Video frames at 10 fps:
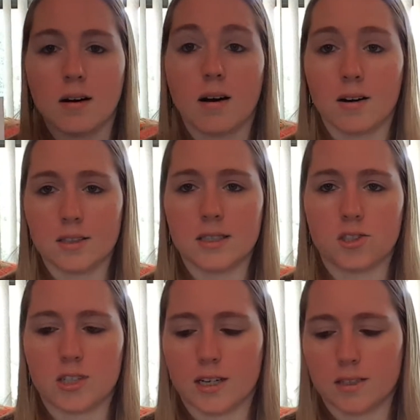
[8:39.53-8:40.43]
on each
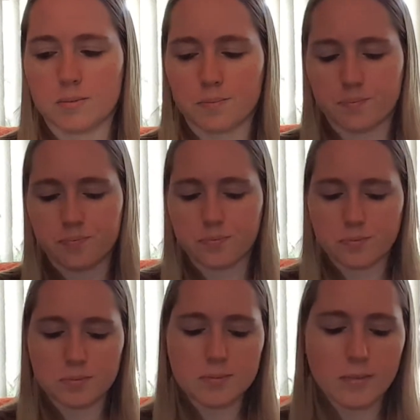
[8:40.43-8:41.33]
side.
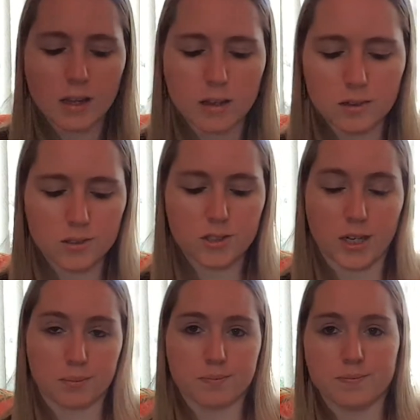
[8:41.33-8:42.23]
So,
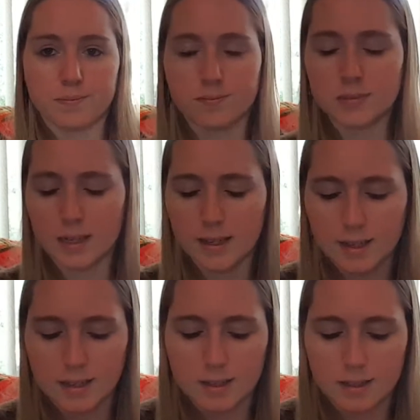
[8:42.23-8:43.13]

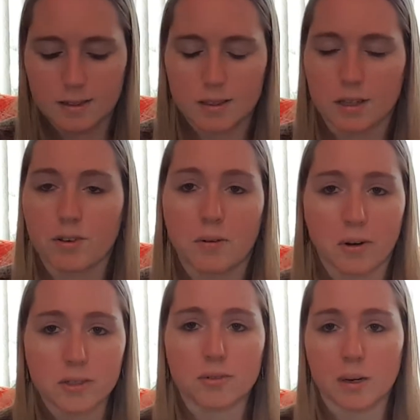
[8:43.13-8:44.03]
if I
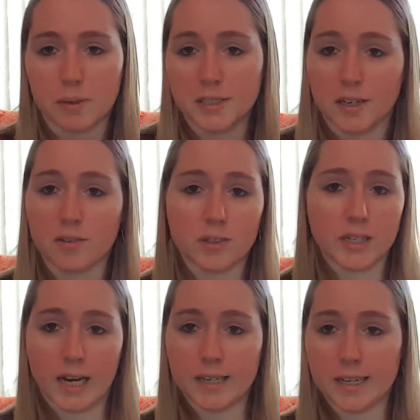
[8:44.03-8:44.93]
wanted to write myself a
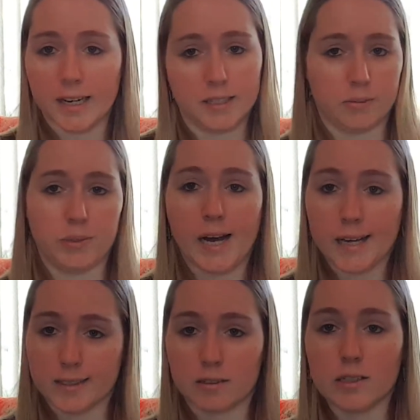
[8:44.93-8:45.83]
90-item
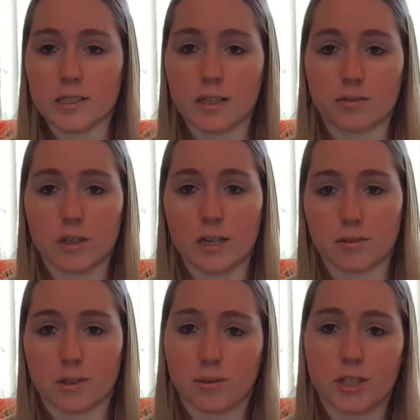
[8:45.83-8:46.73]
task list
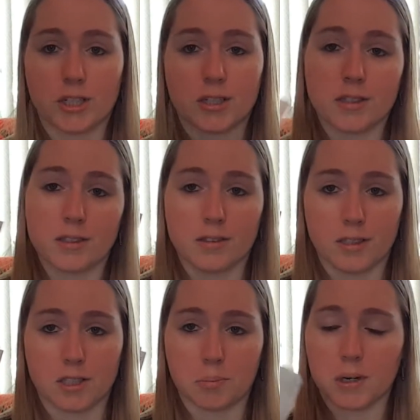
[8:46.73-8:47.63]
every week,
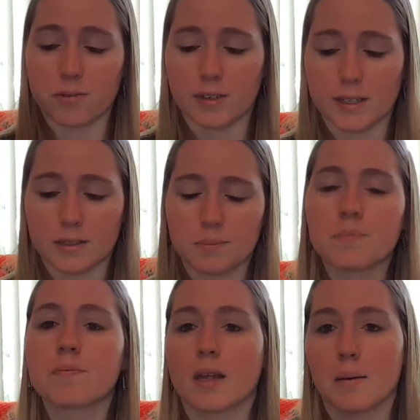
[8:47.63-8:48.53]
this is perfect.
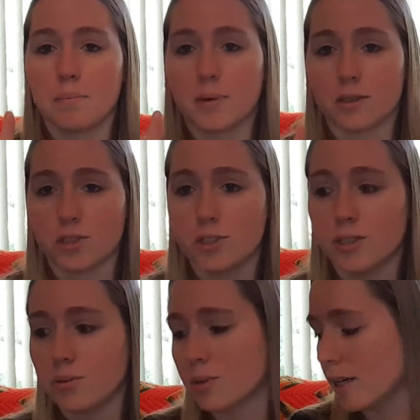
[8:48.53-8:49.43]
But I'll show
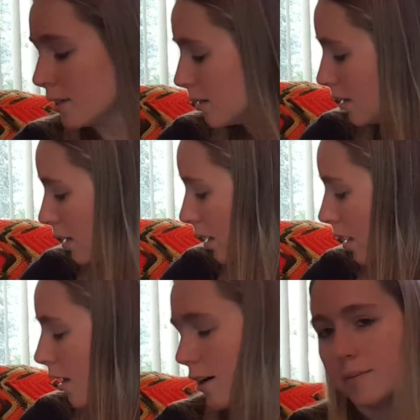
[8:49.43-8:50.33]
you what
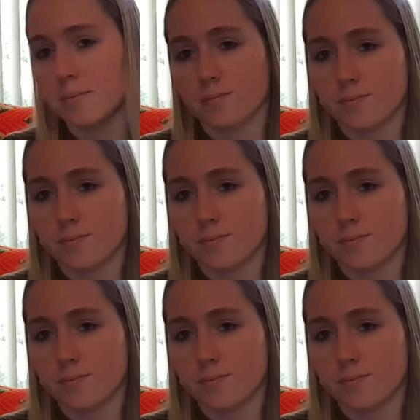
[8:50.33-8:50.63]
I'll